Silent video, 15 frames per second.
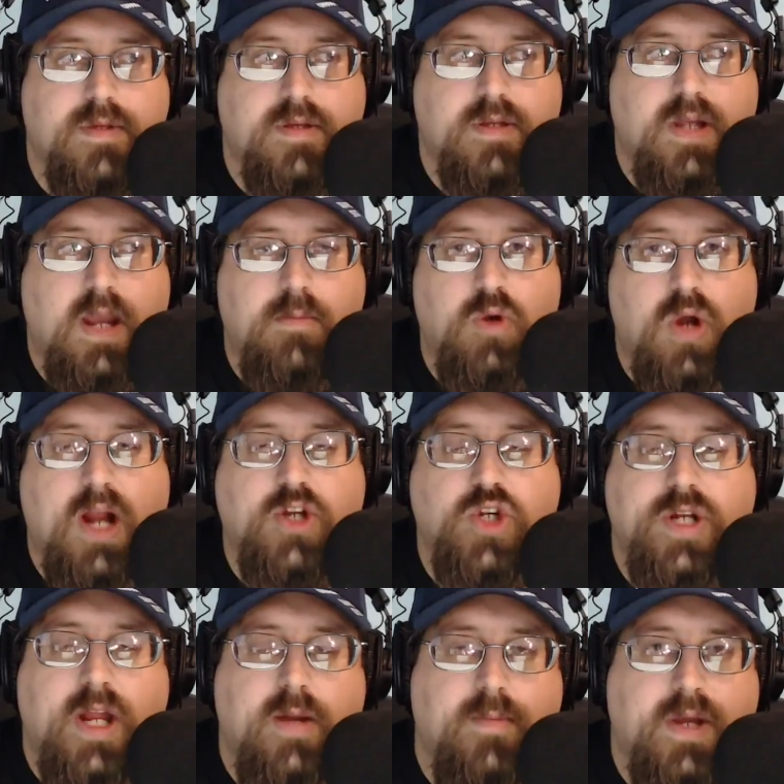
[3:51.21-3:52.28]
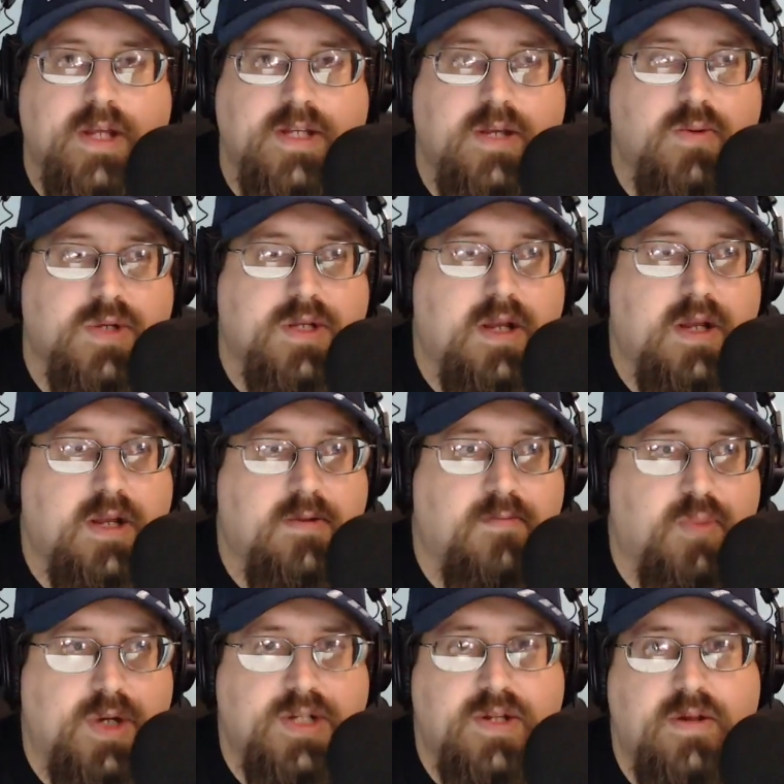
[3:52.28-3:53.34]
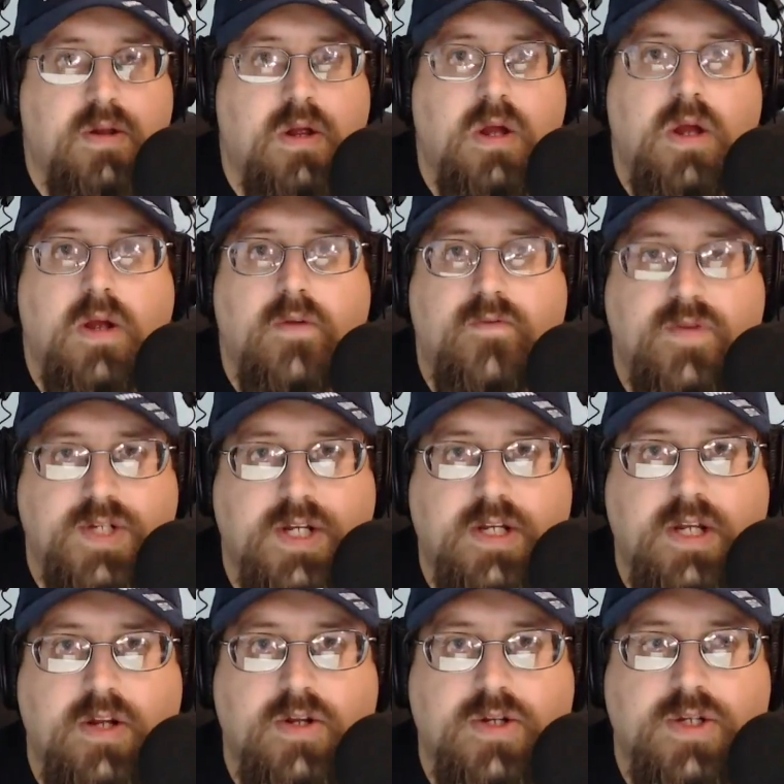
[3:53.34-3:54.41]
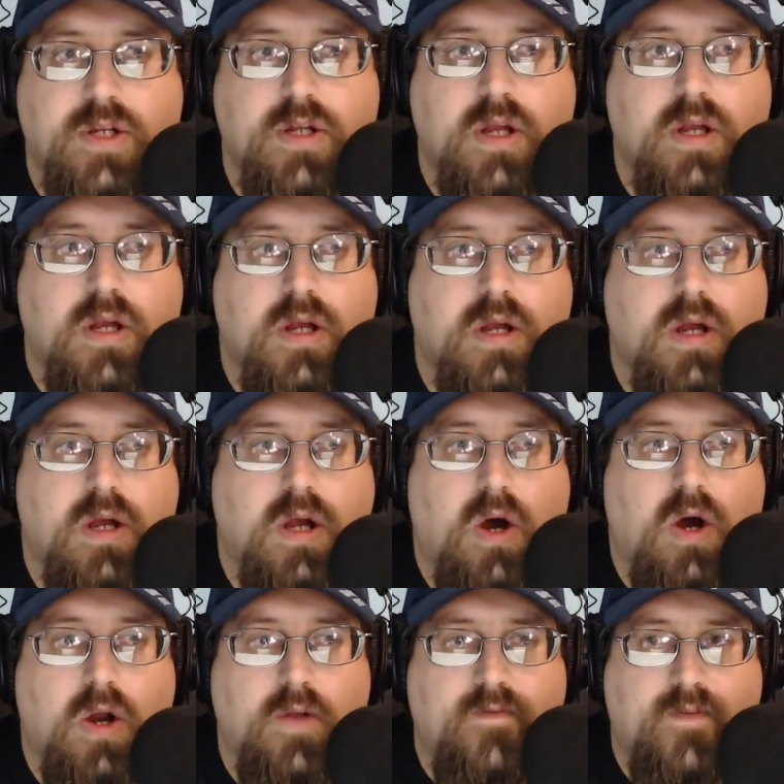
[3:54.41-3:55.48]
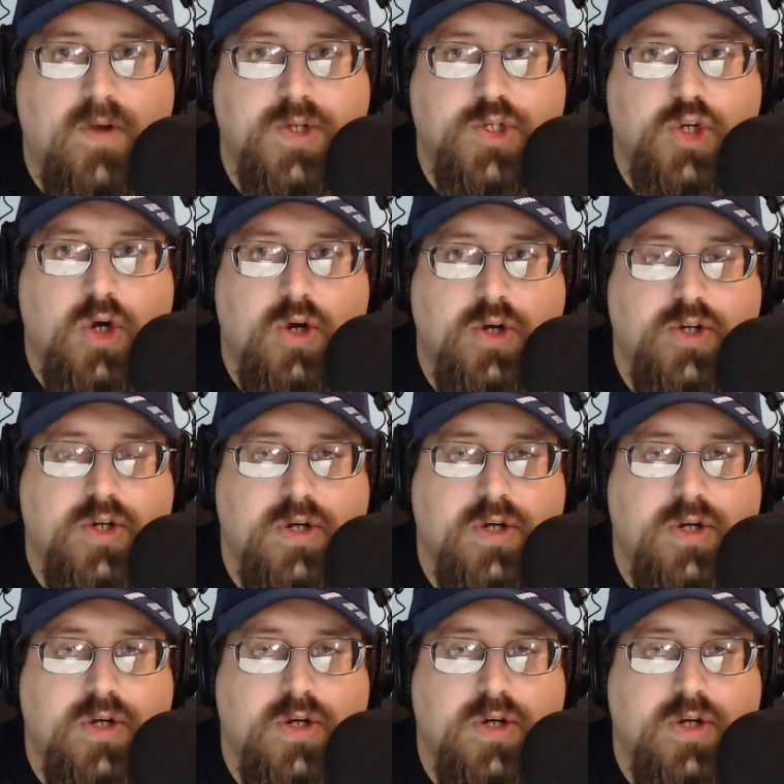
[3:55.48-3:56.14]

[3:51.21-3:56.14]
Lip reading: came crashing down because he was in prison for 6 years on a false charge.